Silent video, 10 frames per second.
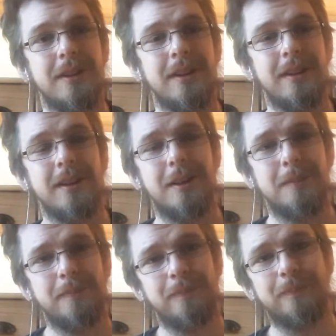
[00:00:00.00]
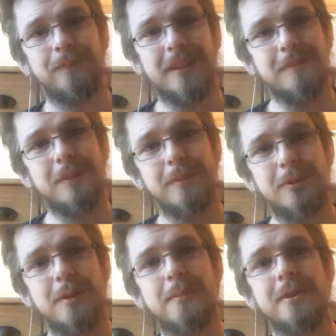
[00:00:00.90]
Um, it
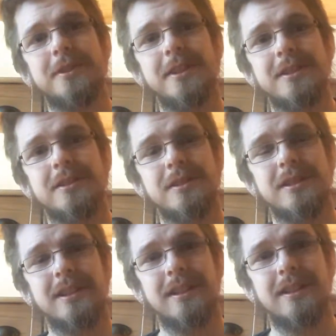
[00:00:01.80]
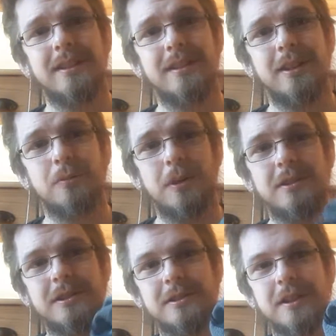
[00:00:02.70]
maybe represents uh, that's why
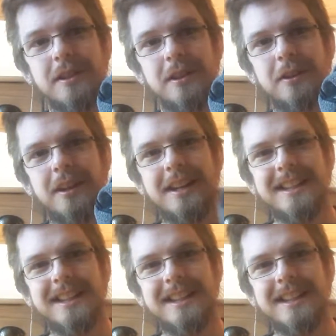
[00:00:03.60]
it's inside out.